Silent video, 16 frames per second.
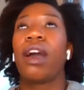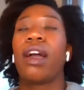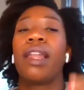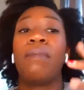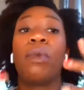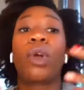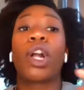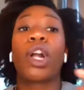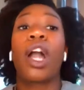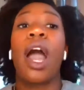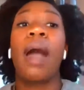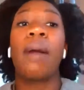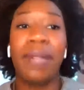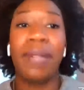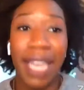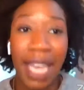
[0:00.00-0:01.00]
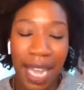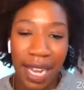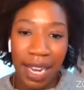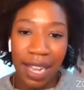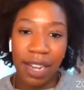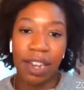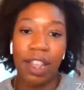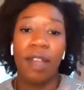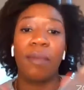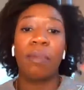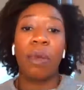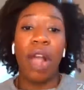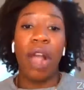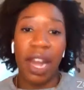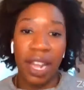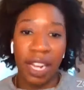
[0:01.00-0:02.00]
call it more complicated
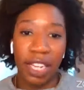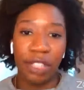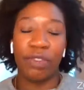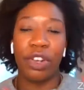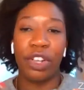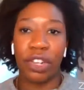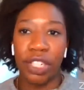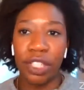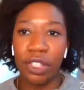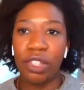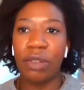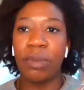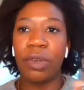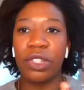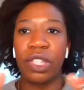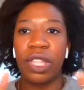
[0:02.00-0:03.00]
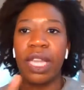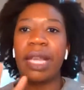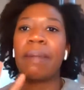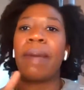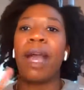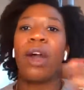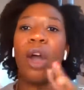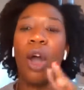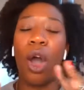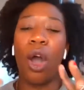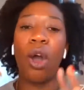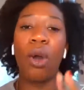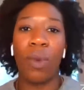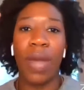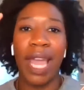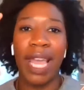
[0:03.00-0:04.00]
product for your consumer to think about
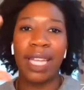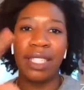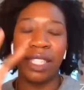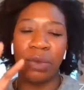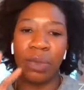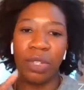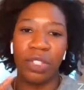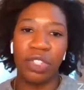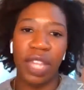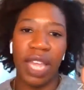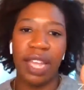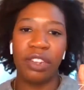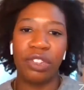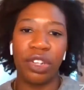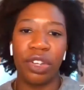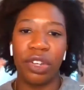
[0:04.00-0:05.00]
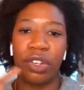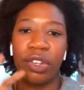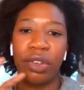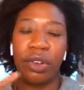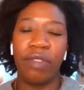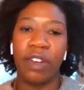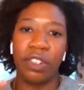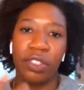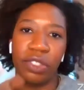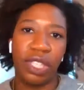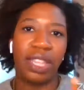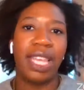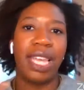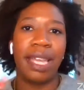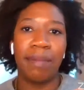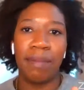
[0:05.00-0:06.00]
all ways in which they enter your universe
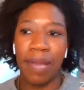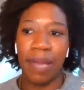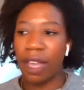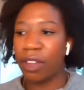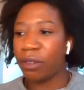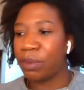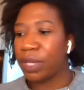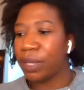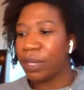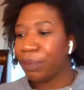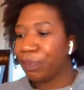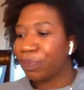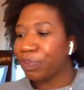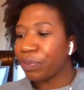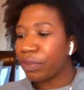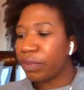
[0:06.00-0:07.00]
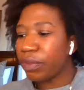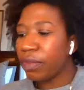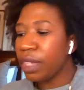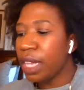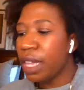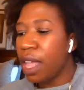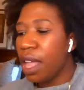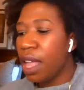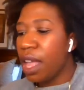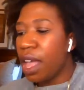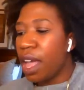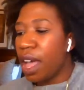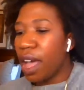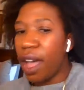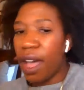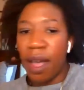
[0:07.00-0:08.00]
that they can be helped.
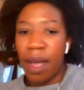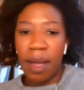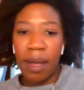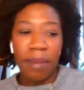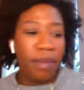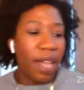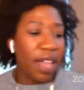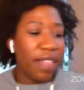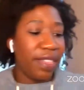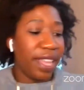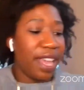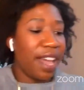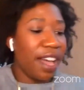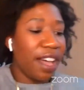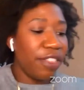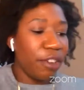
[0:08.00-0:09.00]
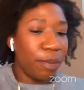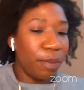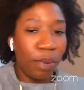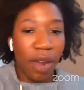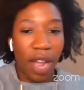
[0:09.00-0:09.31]
Um, the and then we other